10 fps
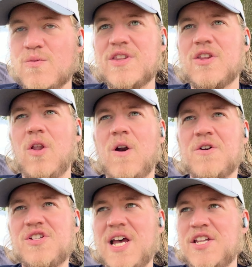with the
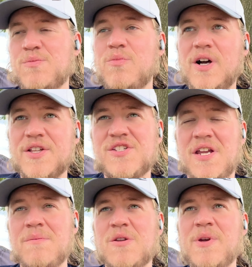large size buds
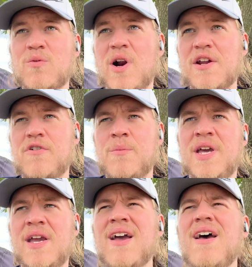seems to be right for
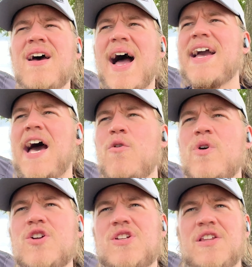me. I kind of
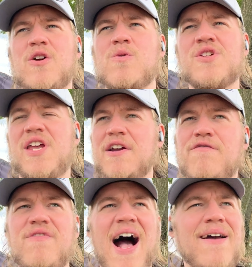wish that there was like
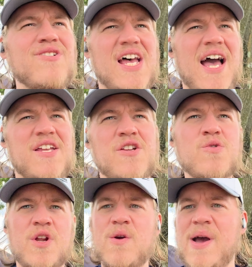5
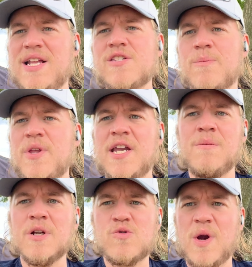sizes where you had something
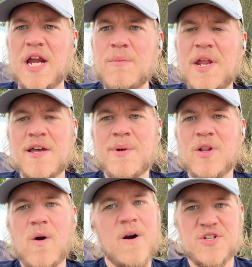in between medium
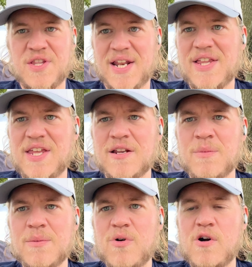and large, and then I think it'd
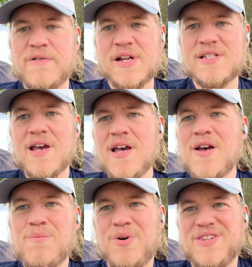be perfect.
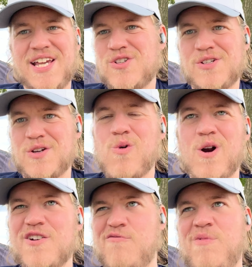But that's just a
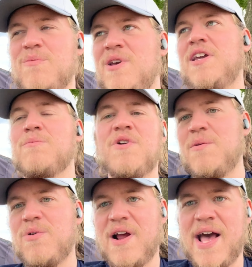quirk of me being
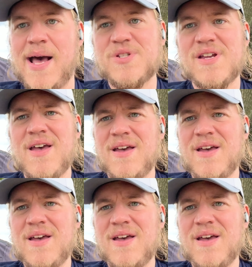me, perhaps.